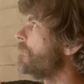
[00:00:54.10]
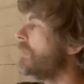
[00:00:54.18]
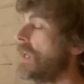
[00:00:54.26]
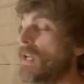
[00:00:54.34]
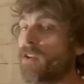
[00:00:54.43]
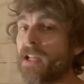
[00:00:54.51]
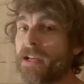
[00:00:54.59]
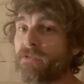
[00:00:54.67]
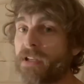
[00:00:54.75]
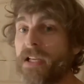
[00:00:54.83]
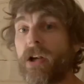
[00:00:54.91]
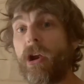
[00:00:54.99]
And I'll
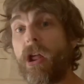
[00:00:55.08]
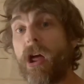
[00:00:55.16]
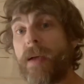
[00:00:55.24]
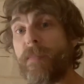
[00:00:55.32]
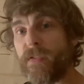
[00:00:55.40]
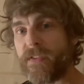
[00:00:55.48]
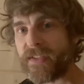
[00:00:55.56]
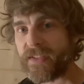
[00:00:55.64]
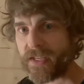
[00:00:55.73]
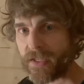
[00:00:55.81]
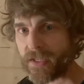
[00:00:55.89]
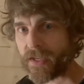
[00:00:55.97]
actually climb on the
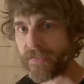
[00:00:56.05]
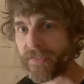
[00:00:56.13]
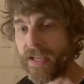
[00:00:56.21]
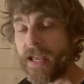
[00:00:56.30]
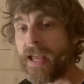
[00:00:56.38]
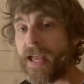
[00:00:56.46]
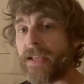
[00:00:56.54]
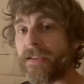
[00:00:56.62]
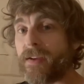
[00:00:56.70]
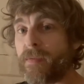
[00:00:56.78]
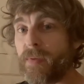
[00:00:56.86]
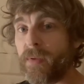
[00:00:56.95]
staircase as
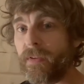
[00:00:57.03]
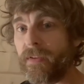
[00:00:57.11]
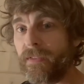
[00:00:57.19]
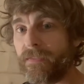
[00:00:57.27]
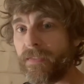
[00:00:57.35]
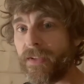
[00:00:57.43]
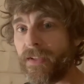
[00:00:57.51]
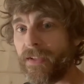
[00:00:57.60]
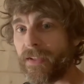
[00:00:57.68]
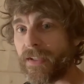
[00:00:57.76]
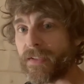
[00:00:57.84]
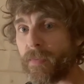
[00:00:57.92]
I build it.
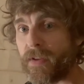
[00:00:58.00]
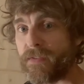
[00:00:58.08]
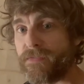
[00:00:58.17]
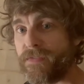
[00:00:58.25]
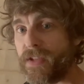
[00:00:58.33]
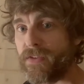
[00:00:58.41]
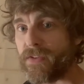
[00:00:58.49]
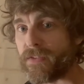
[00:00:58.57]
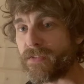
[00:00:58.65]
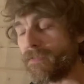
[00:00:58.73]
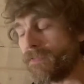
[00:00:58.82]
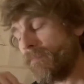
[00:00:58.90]
That's one of the features
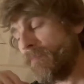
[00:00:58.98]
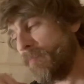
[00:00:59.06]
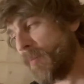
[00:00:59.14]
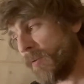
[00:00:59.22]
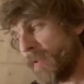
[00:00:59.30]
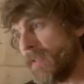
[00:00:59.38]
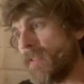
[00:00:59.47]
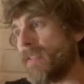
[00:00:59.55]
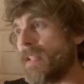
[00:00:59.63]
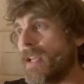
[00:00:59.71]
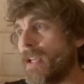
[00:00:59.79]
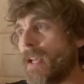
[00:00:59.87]
of building the
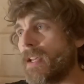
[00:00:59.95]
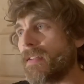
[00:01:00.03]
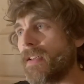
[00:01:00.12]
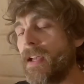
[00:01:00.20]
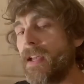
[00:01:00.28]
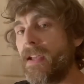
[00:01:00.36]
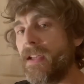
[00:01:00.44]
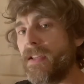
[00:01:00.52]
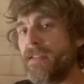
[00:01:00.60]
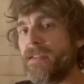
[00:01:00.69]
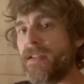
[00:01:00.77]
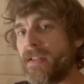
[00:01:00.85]
staircase
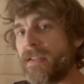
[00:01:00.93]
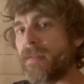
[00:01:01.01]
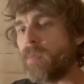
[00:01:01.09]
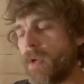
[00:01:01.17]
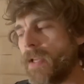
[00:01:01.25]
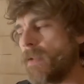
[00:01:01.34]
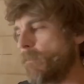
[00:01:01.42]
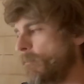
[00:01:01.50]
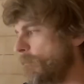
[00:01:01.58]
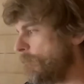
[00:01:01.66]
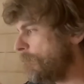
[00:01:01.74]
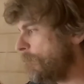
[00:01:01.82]
in this way.
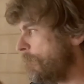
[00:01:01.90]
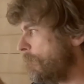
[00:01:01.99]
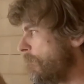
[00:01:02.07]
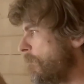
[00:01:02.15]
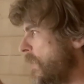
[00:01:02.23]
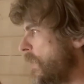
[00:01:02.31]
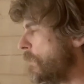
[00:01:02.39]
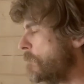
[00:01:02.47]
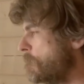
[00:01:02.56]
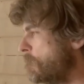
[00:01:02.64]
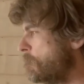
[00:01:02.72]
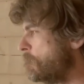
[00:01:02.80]
So,
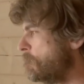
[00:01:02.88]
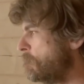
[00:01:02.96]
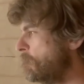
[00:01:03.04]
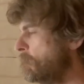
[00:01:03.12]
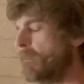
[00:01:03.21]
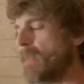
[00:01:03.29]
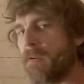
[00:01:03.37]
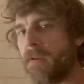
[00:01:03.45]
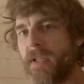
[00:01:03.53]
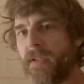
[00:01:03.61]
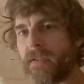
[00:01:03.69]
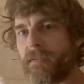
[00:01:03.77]
there it
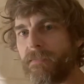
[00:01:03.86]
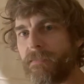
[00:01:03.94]
is.